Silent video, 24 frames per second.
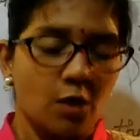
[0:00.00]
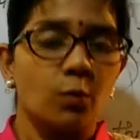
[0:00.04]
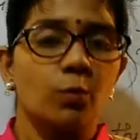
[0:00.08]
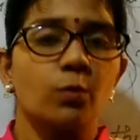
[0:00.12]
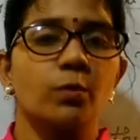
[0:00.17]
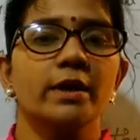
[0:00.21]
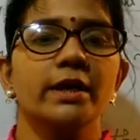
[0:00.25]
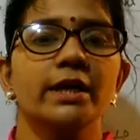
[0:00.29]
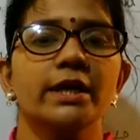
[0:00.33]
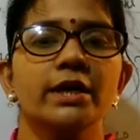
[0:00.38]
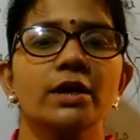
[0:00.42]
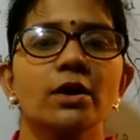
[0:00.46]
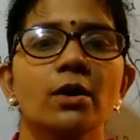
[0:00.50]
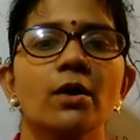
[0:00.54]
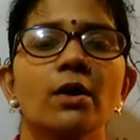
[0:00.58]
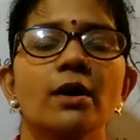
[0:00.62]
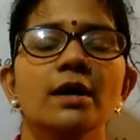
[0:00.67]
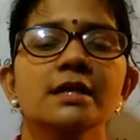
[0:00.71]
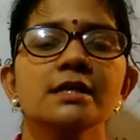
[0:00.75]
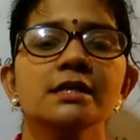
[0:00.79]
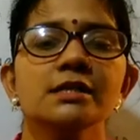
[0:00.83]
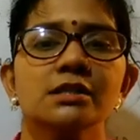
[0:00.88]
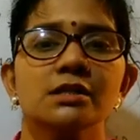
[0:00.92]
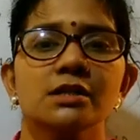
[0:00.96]

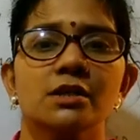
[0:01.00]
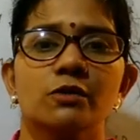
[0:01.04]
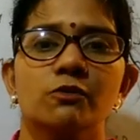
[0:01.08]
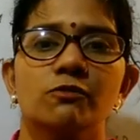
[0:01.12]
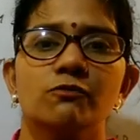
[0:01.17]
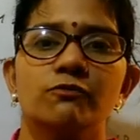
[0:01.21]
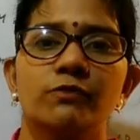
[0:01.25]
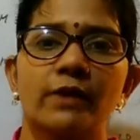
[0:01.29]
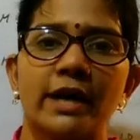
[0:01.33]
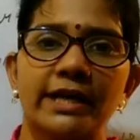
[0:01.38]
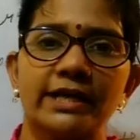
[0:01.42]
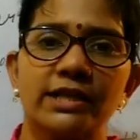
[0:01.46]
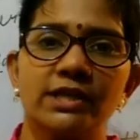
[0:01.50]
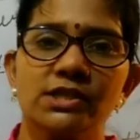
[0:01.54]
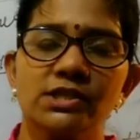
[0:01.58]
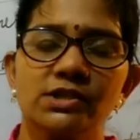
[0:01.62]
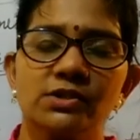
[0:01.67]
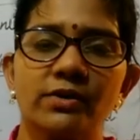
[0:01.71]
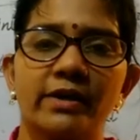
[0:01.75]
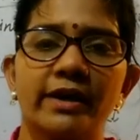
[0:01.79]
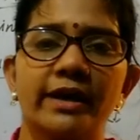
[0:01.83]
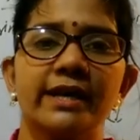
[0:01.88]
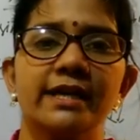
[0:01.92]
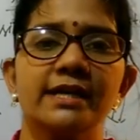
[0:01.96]
virions,
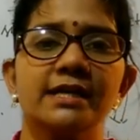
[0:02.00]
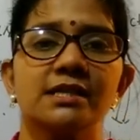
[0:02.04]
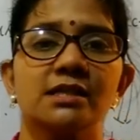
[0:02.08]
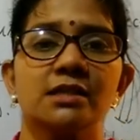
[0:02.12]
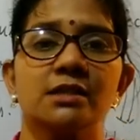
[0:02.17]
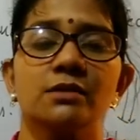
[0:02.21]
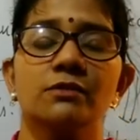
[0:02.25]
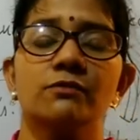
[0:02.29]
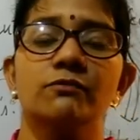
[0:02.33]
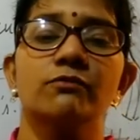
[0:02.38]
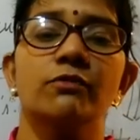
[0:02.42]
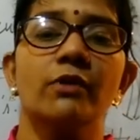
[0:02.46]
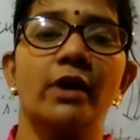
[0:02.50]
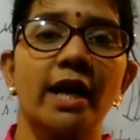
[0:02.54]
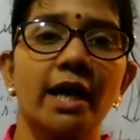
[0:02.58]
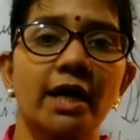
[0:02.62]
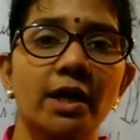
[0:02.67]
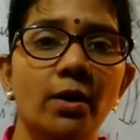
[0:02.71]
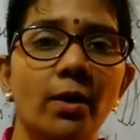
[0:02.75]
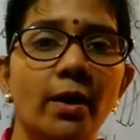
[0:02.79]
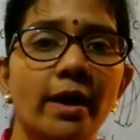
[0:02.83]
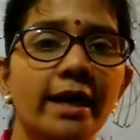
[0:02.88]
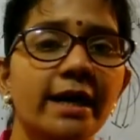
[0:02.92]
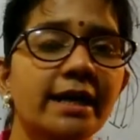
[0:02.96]
virusoids,
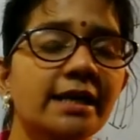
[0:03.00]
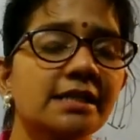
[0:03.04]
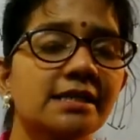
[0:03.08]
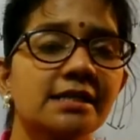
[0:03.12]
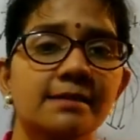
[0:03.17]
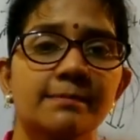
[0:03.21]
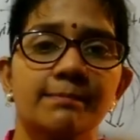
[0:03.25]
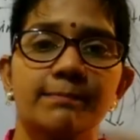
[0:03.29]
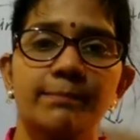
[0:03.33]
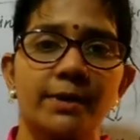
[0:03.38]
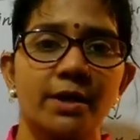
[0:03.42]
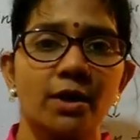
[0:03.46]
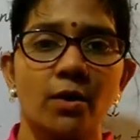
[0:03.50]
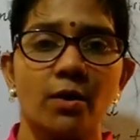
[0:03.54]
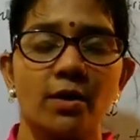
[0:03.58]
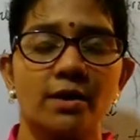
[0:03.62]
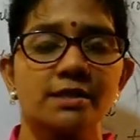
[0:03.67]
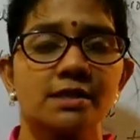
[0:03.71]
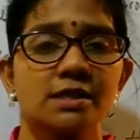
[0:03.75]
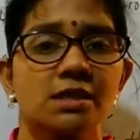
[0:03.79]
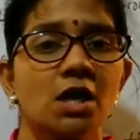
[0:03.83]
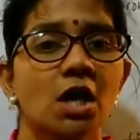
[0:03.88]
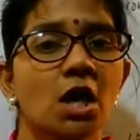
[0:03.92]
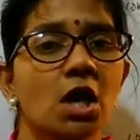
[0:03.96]
viroids,
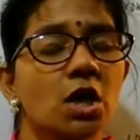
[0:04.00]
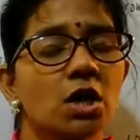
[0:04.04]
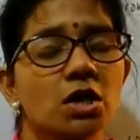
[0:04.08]
prions.